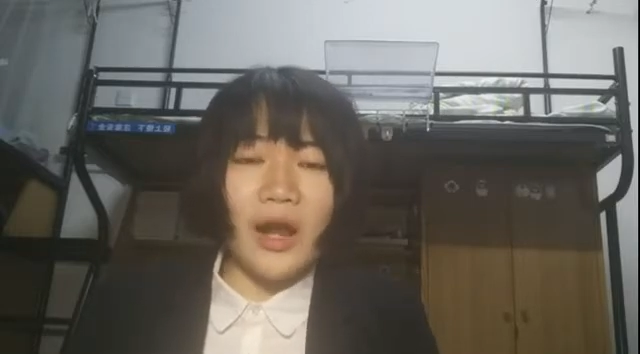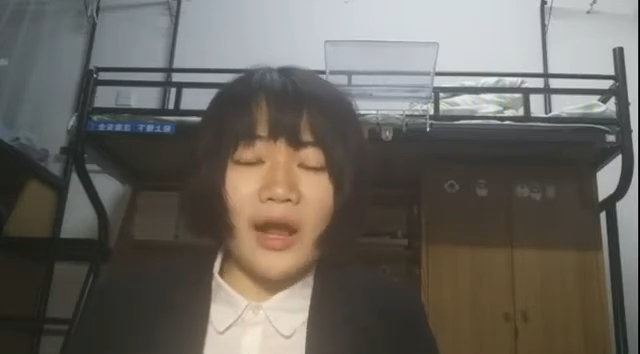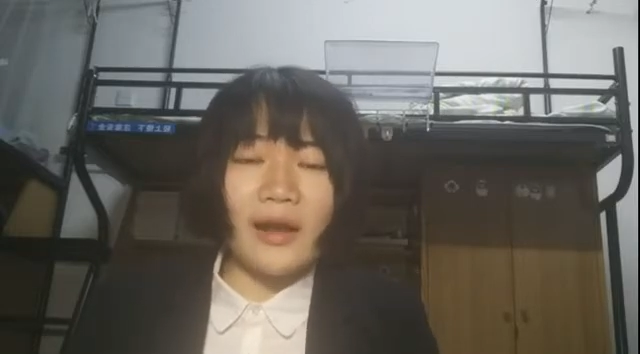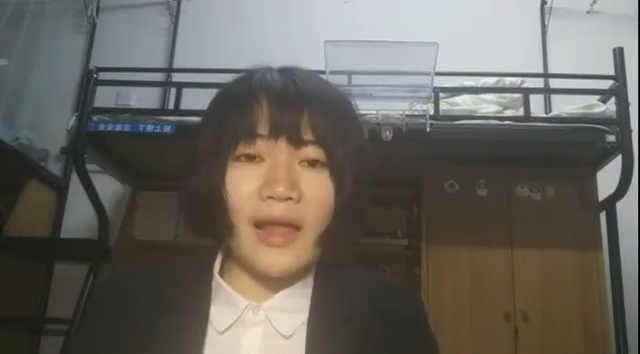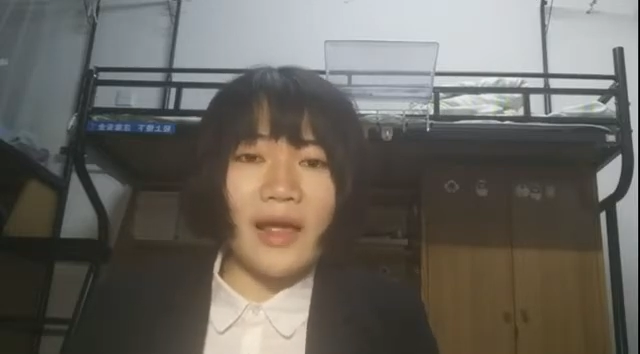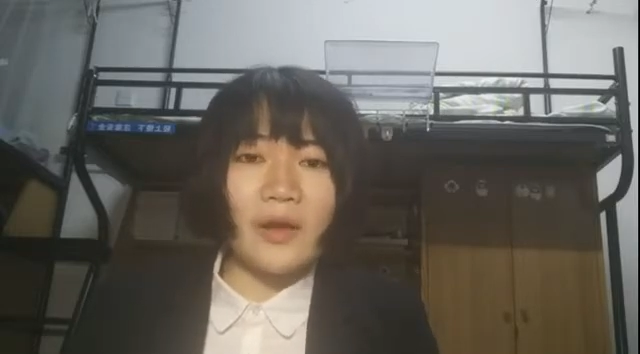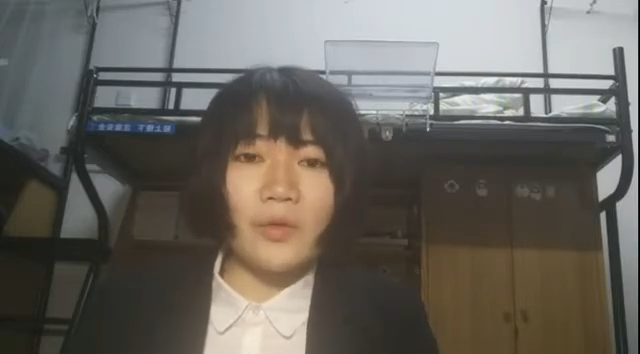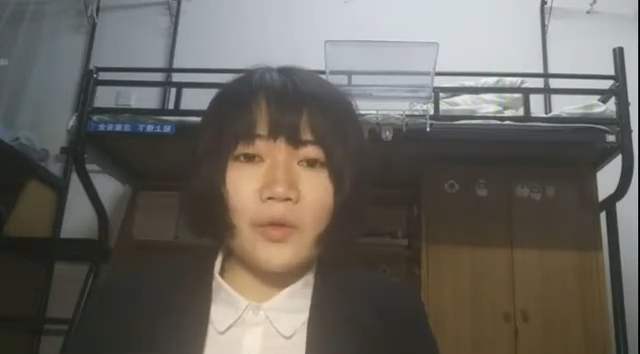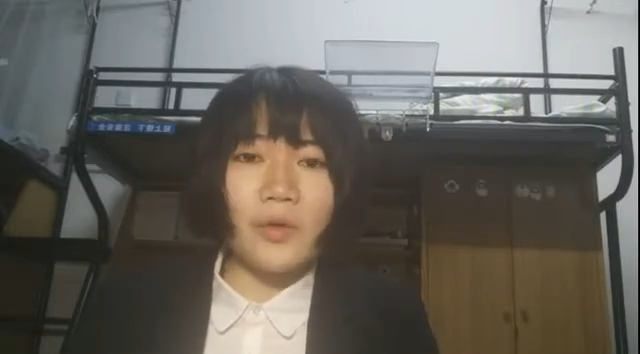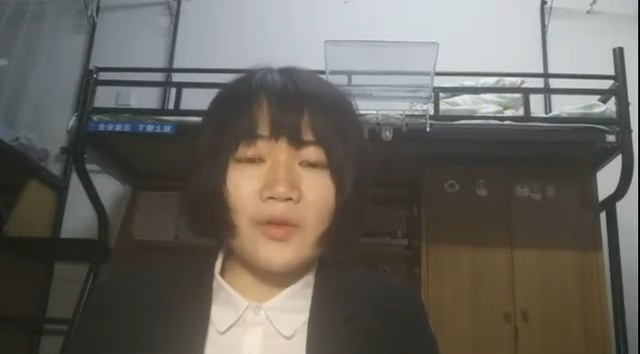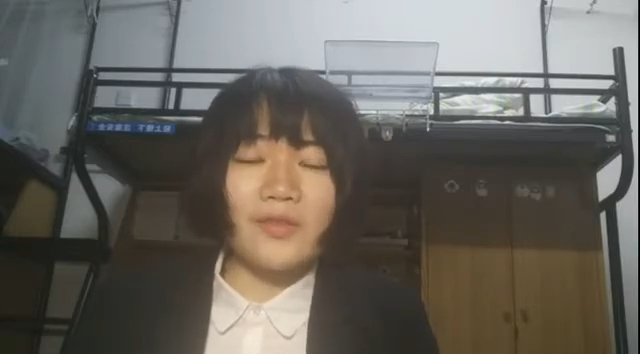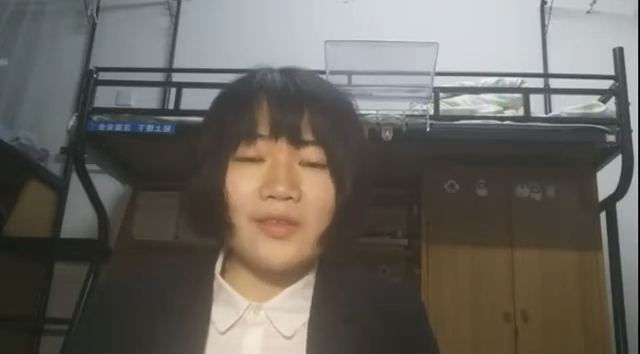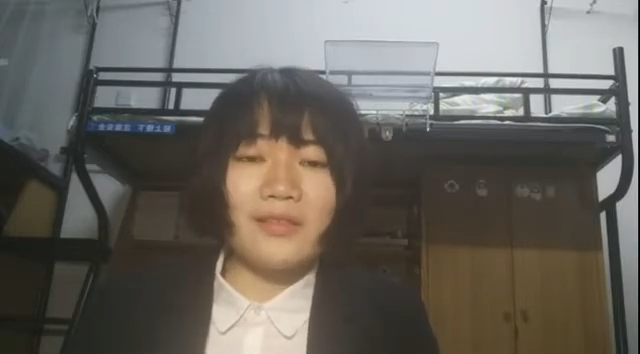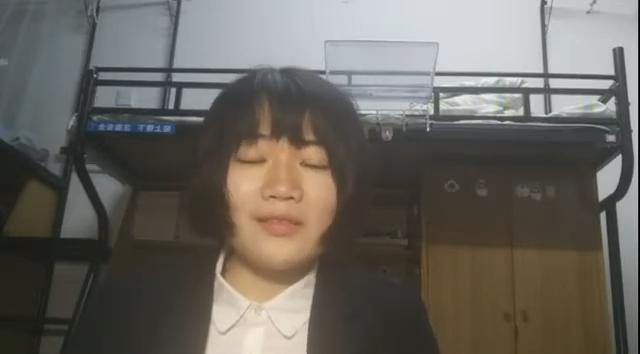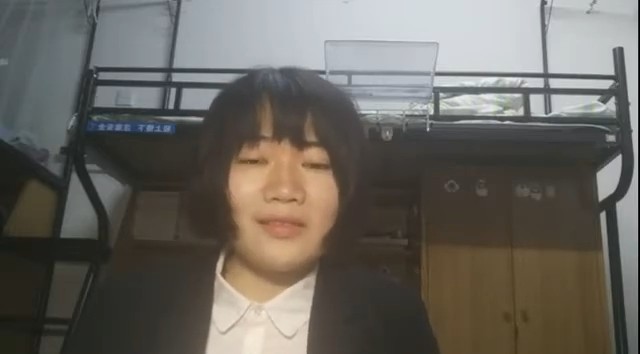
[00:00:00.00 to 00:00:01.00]
online
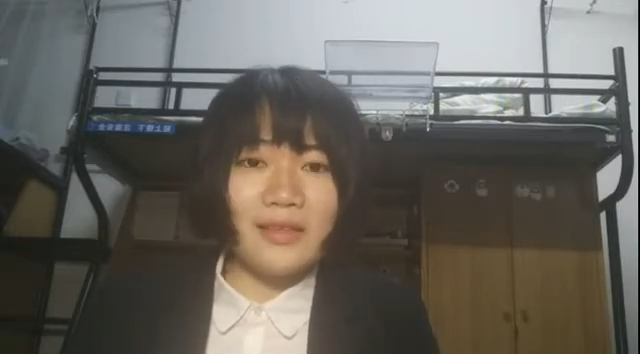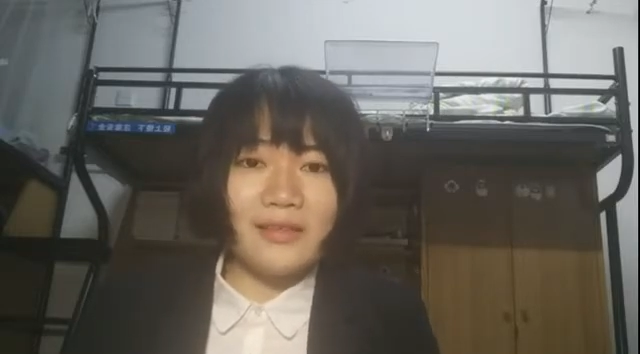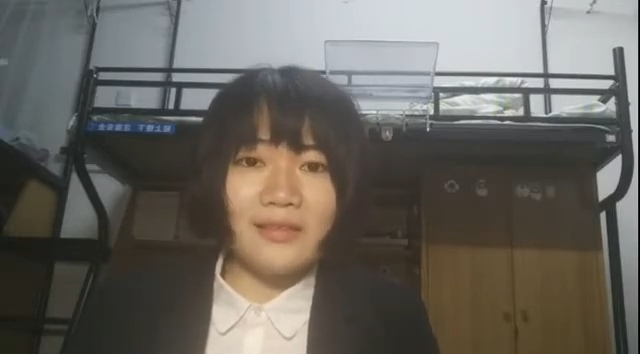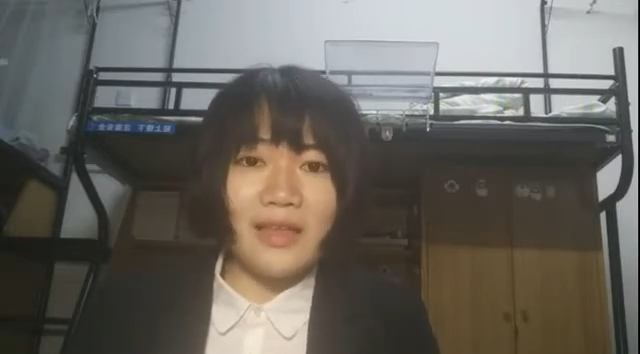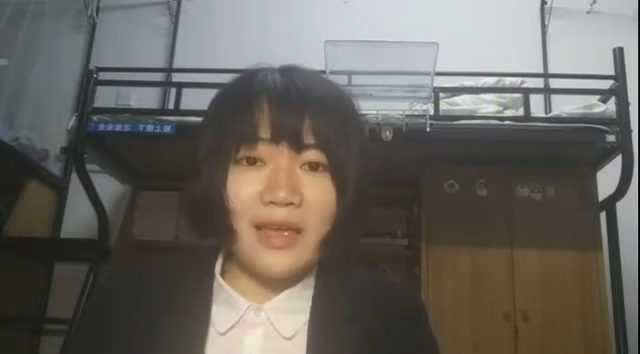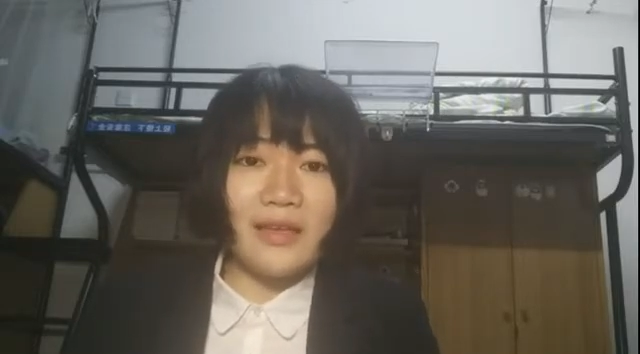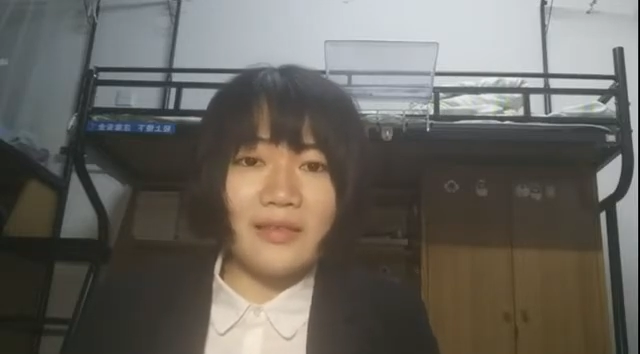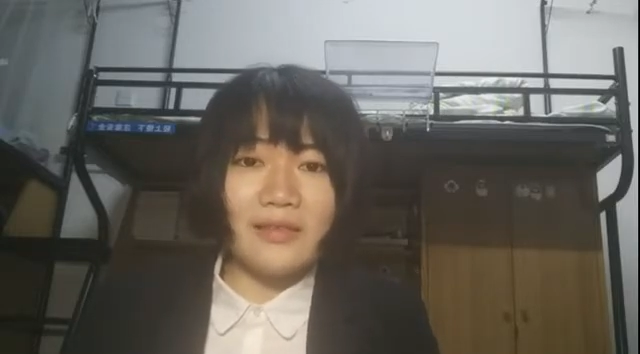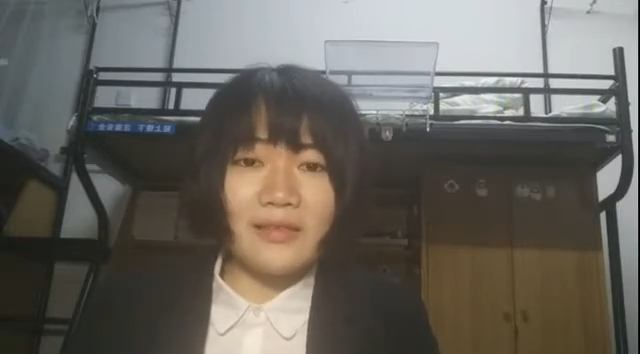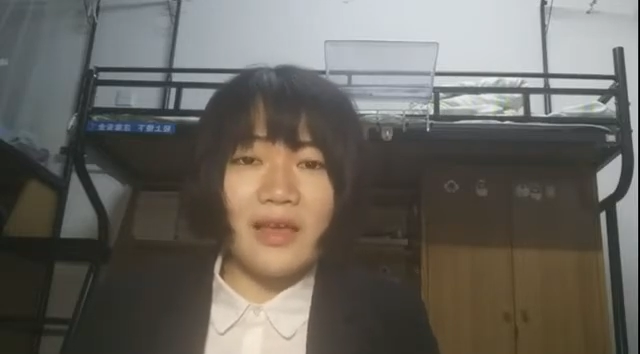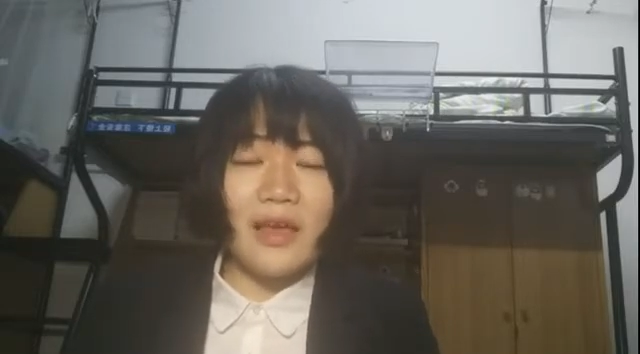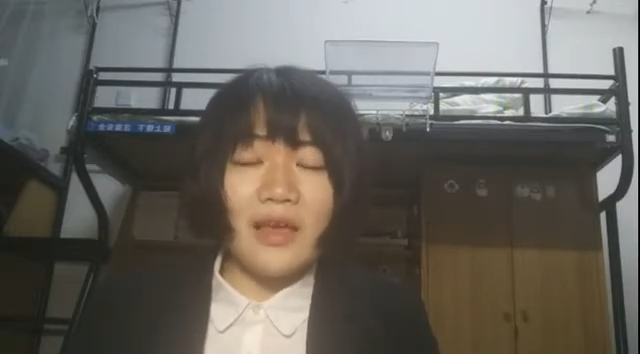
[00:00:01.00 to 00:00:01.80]
courses these days.